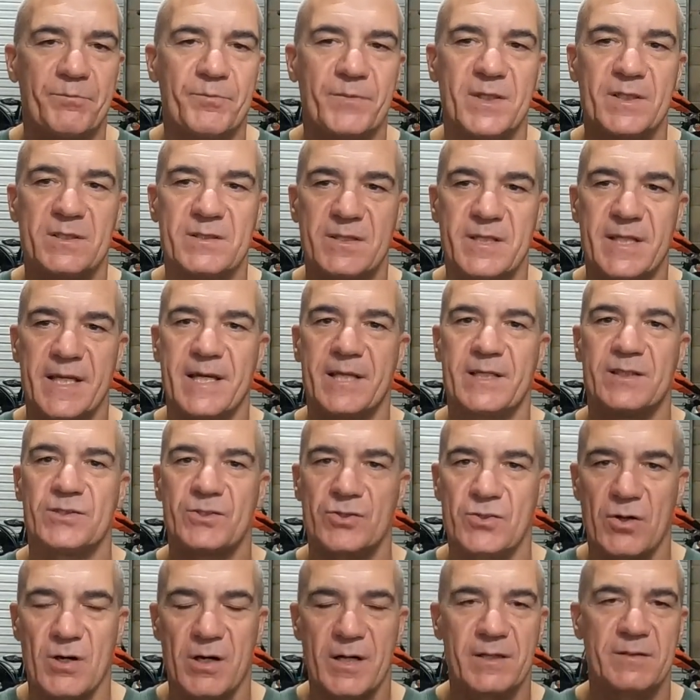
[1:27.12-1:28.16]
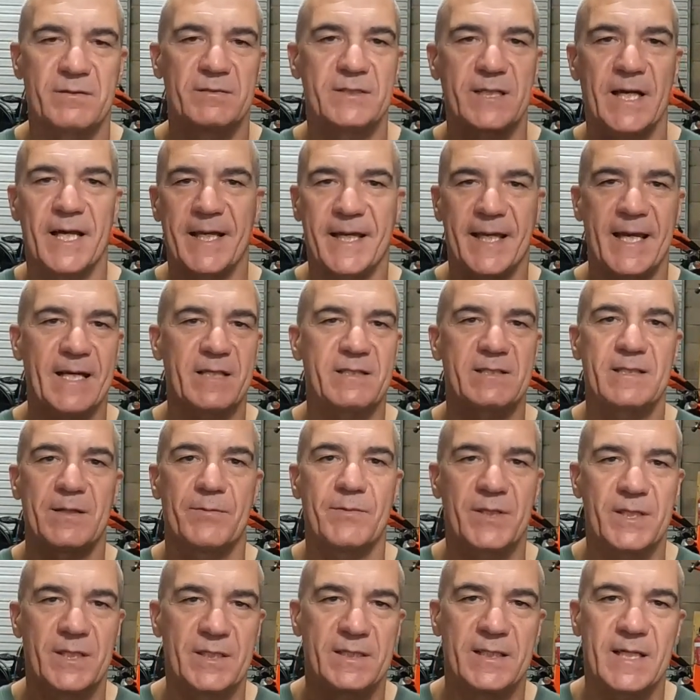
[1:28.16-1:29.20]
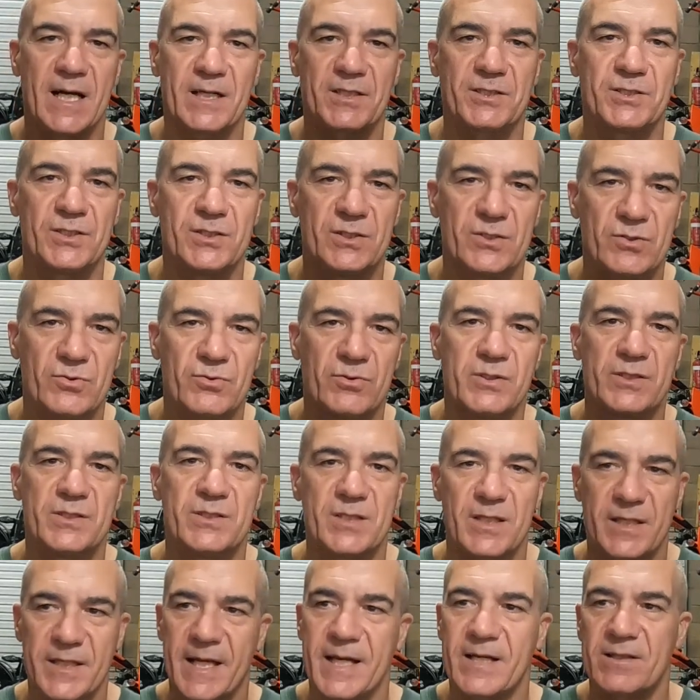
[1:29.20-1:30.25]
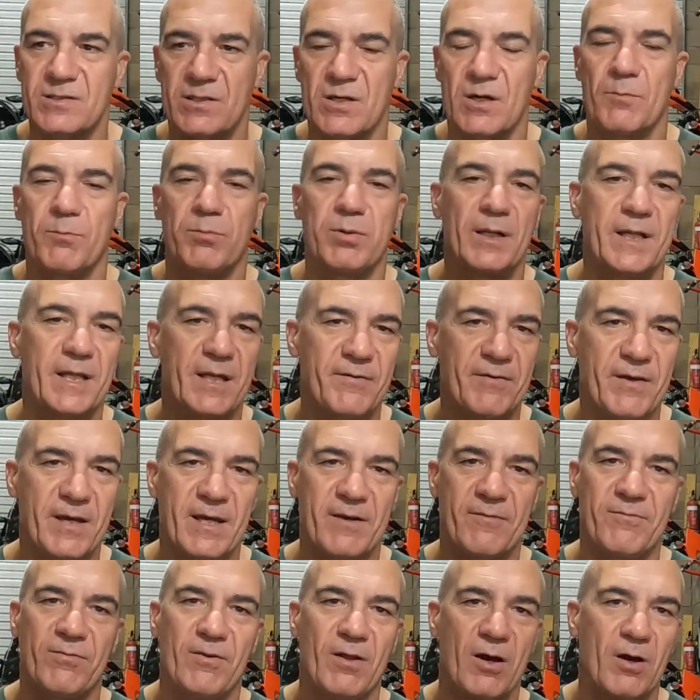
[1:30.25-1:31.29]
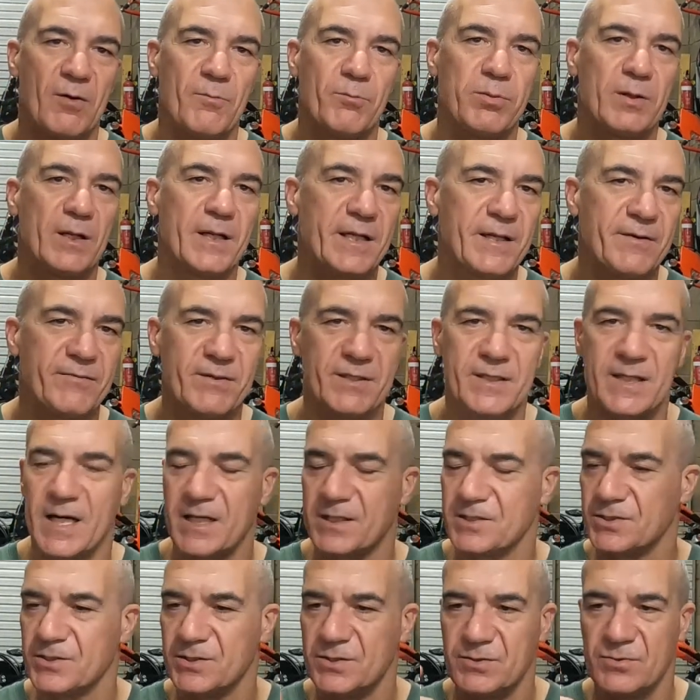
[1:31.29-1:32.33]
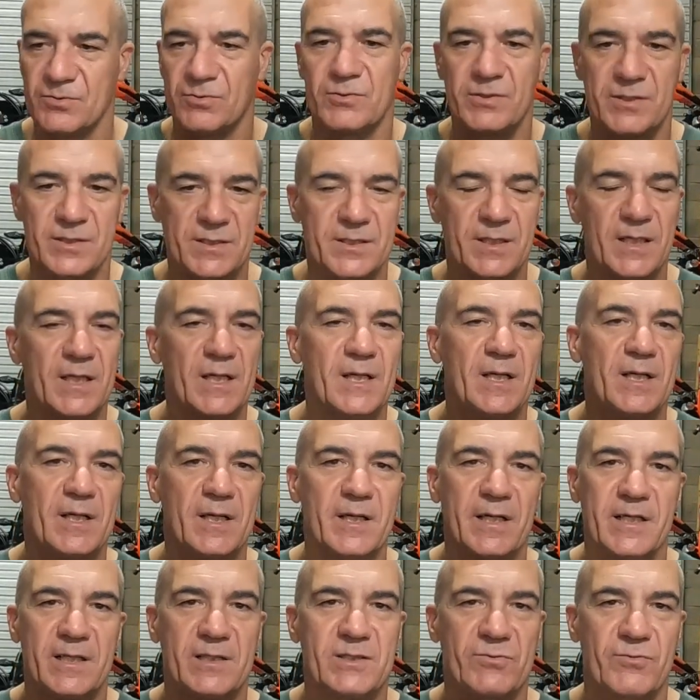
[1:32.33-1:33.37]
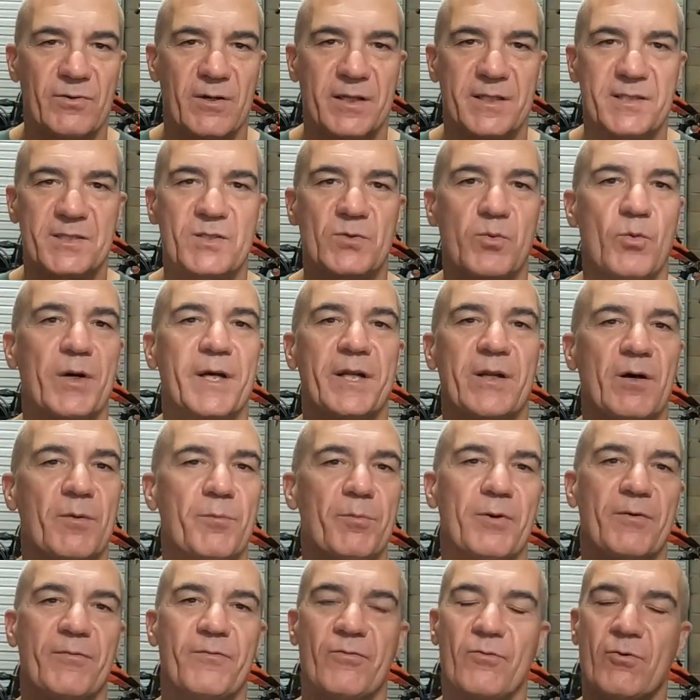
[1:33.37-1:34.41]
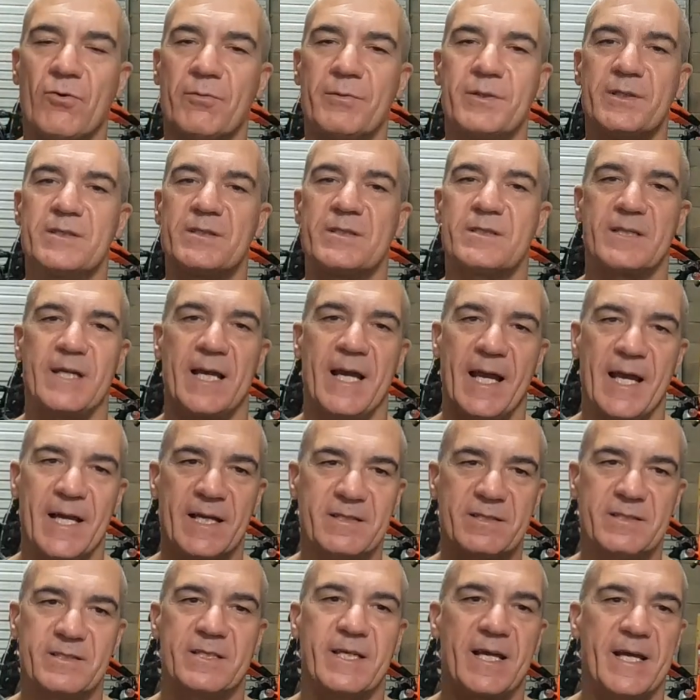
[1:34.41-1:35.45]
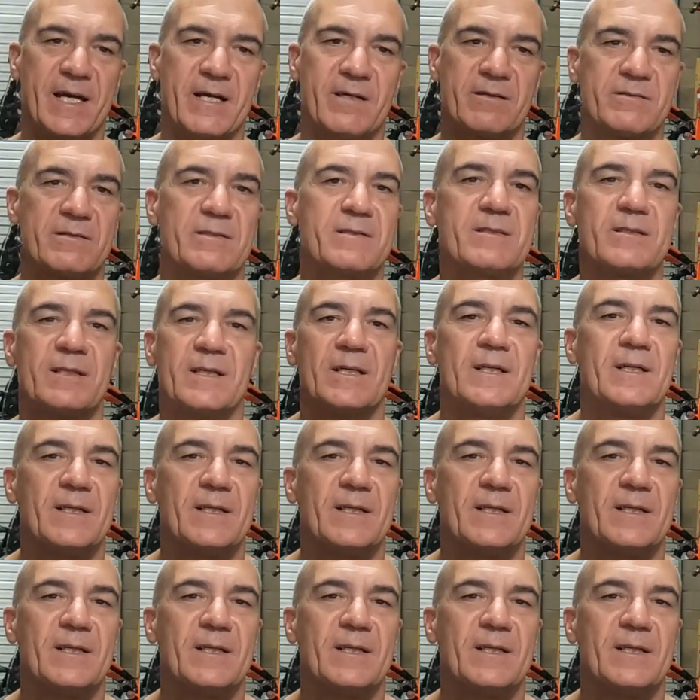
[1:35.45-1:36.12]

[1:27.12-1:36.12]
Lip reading: is there to try and take out some of the induction noise, and now it's got plenty of airflow, plenty of induction noise. It's really sweet on performance and sounds